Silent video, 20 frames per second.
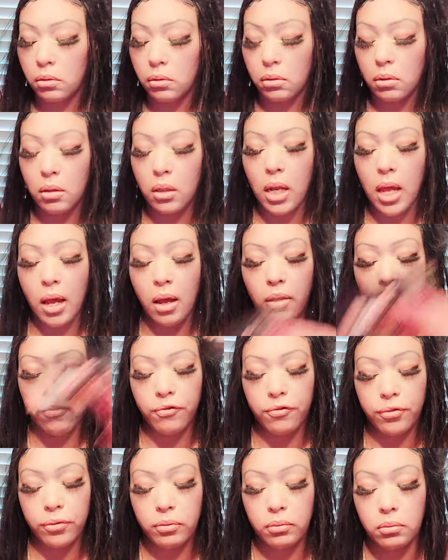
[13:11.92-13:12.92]

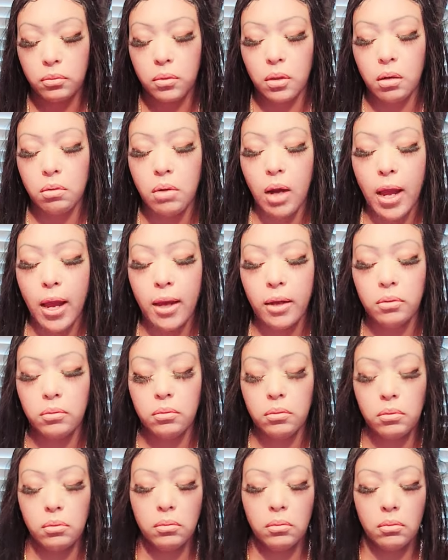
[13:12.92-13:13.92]
Love, okay?
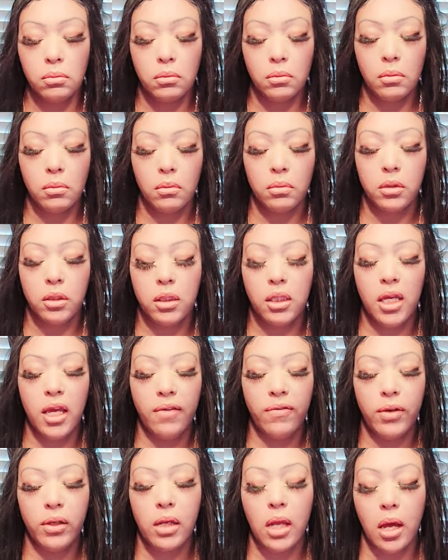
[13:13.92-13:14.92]

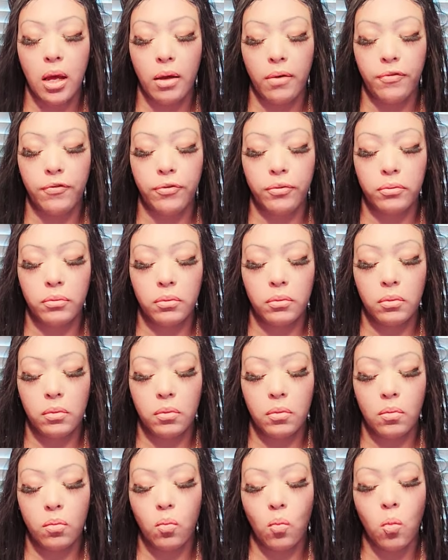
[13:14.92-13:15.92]
Giving love
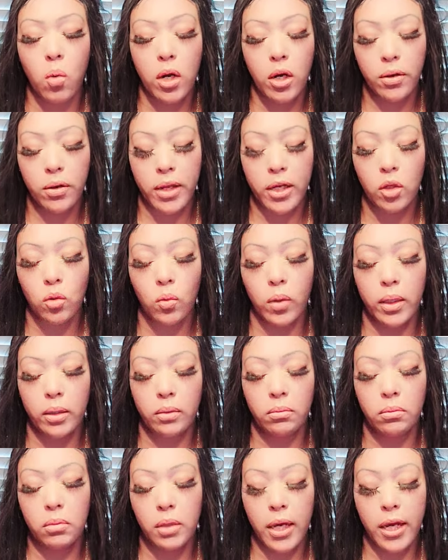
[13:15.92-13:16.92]
what are they doing?
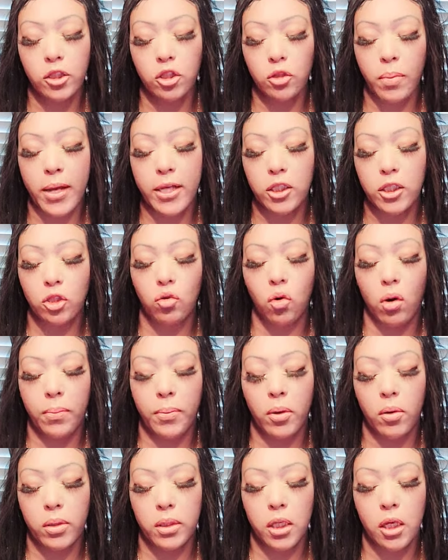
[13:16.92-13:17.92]
Cancer, Pisces,
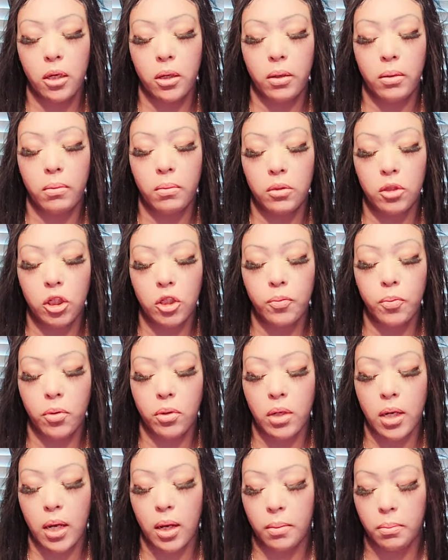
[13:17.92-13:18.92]
Scorpio is here. Just
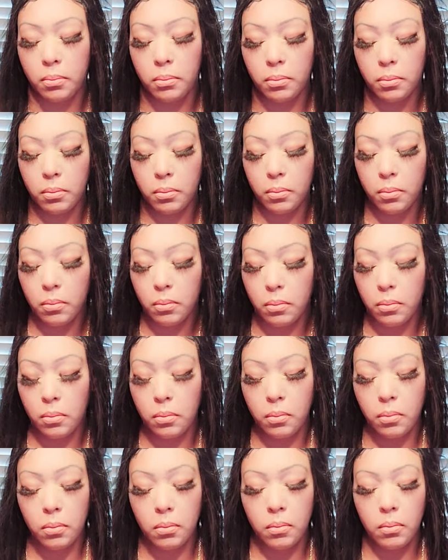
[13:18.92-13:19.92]
pulled up.
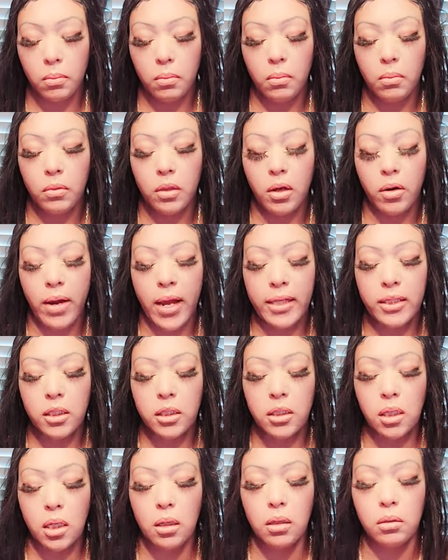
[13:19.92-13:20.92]
They're acting
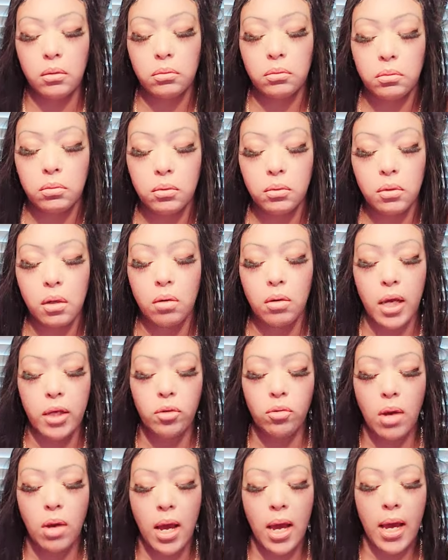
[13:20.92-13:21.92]
single. Okay,
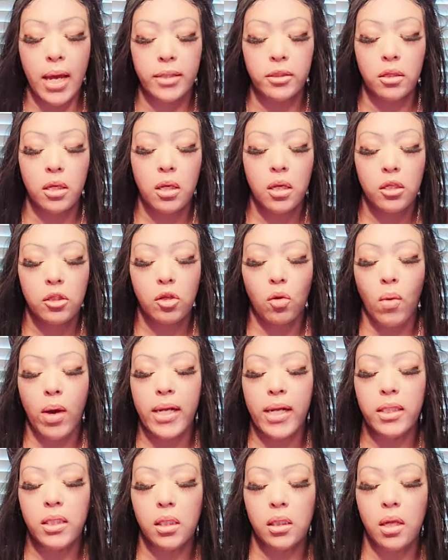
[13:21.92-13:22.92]
you guys? So why
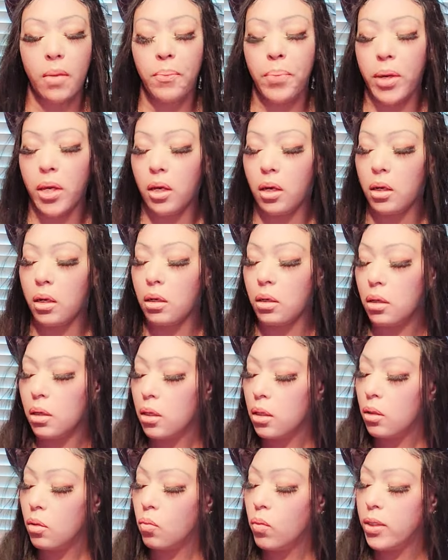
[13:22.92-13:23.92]
they sitting up here
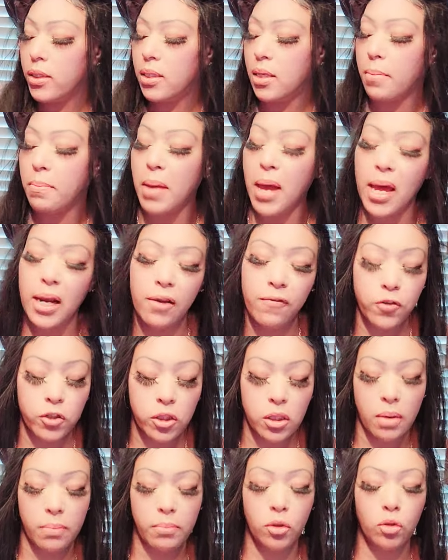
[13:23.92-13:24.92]
with somebody, for
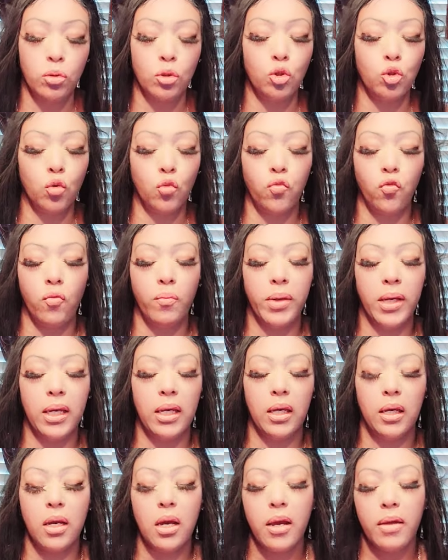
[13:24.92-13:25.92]
some of you, the truth will
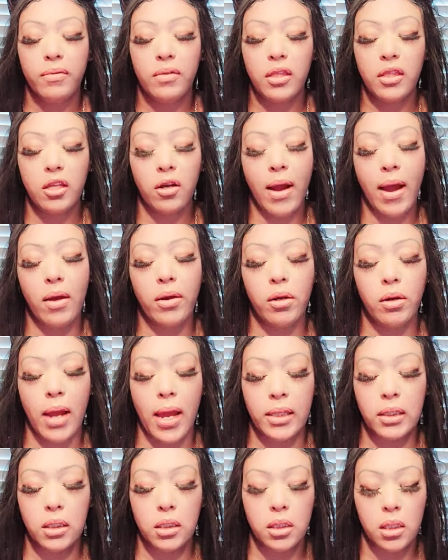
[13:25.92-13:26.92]
be that they're out here
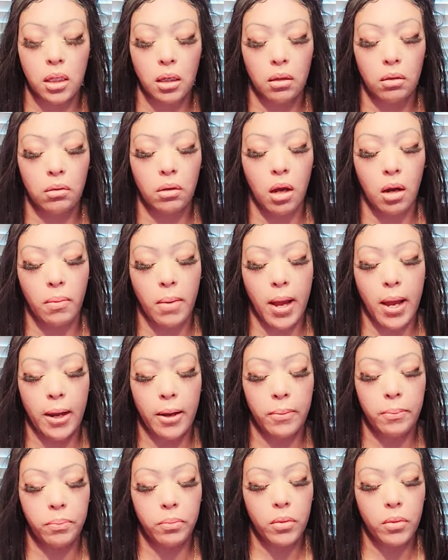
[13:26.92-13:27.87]
acting single. All right?